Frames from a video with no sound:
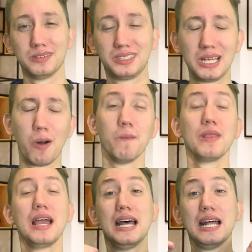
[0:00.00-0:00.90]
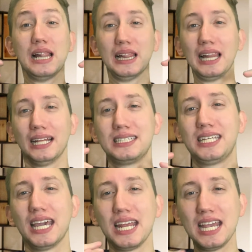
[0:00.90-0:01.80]
So let's
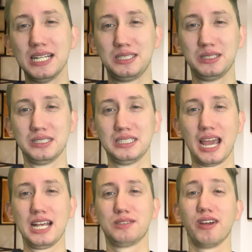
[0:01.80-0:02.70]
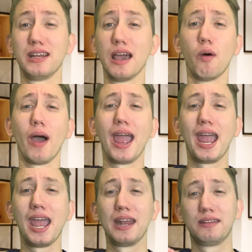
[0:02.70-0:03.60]
get into today's video
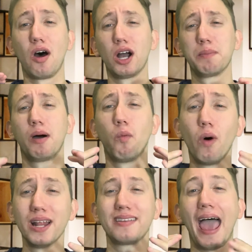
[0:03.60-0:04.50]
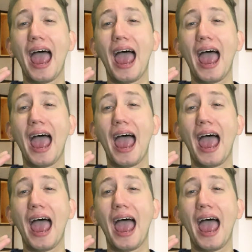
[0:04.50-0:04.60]
and talk about what it's